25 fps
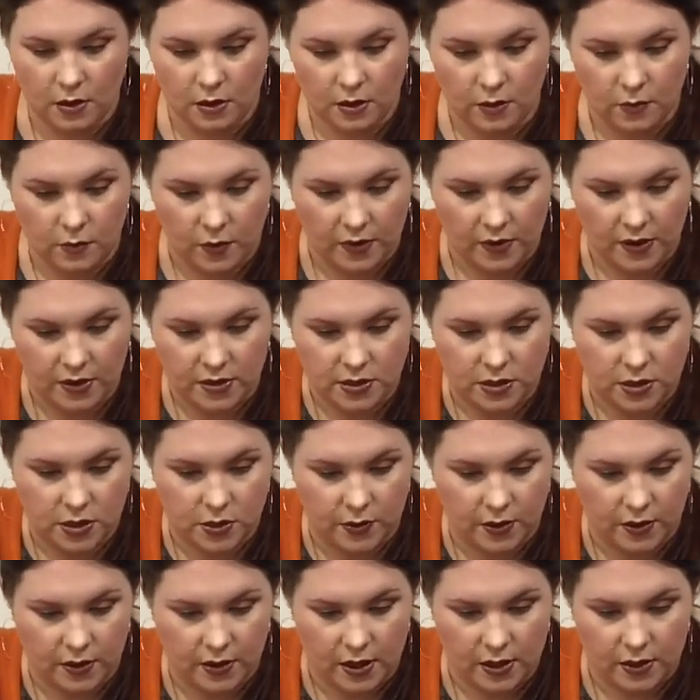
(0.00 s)
While that's
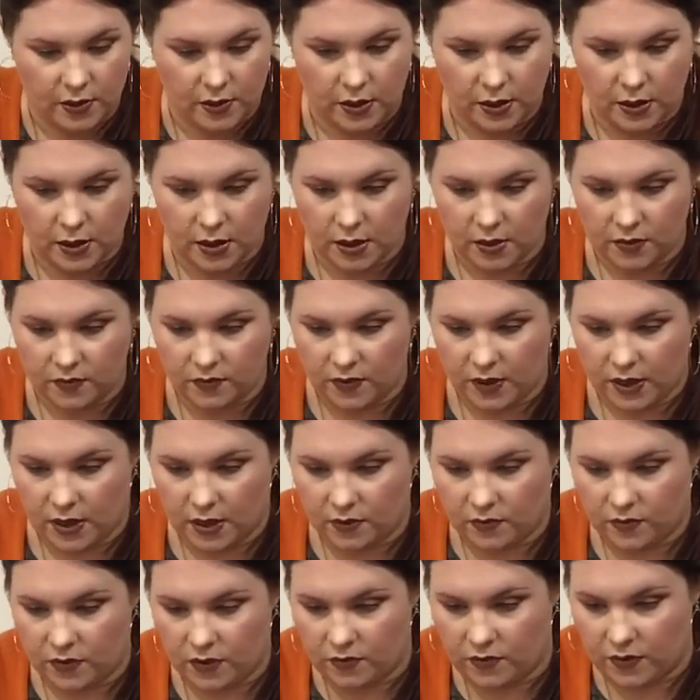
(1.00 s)
doing that, you can kind of get,
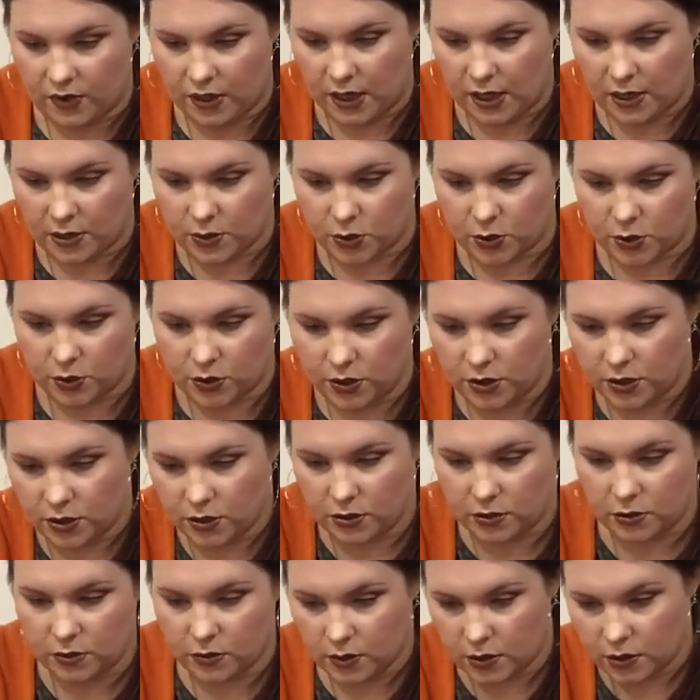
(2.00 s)
if you have any extra
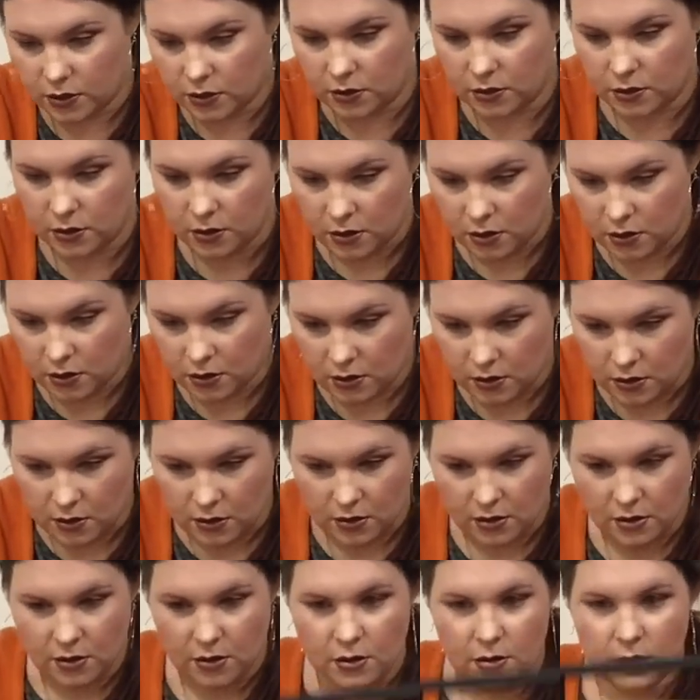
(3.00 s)
glue,
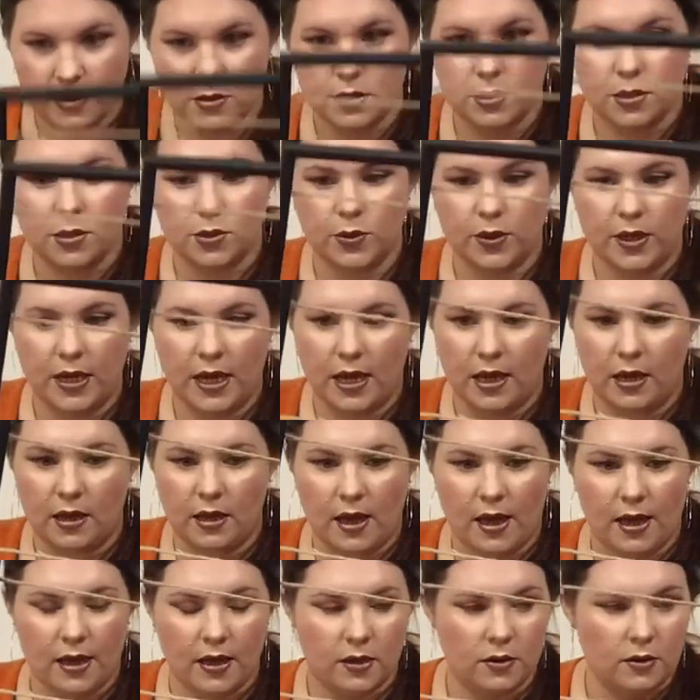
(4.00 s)
stringing
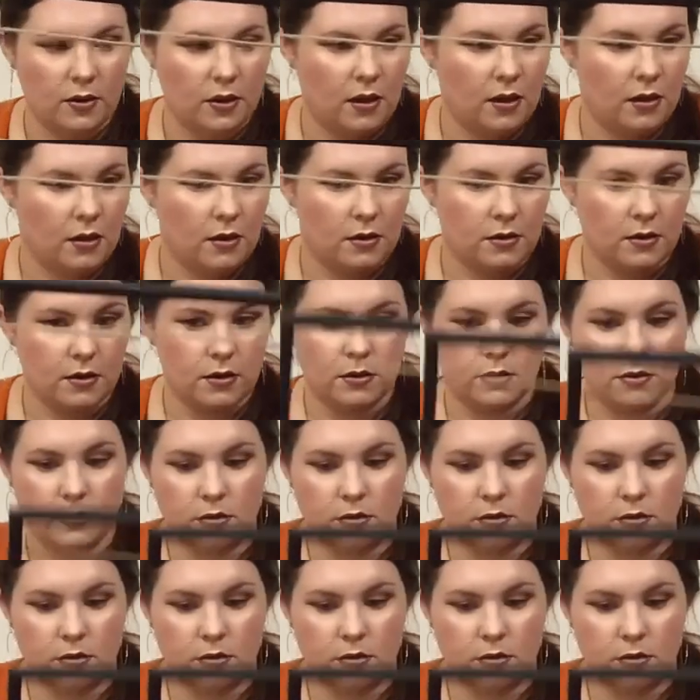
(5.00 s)
hanging along.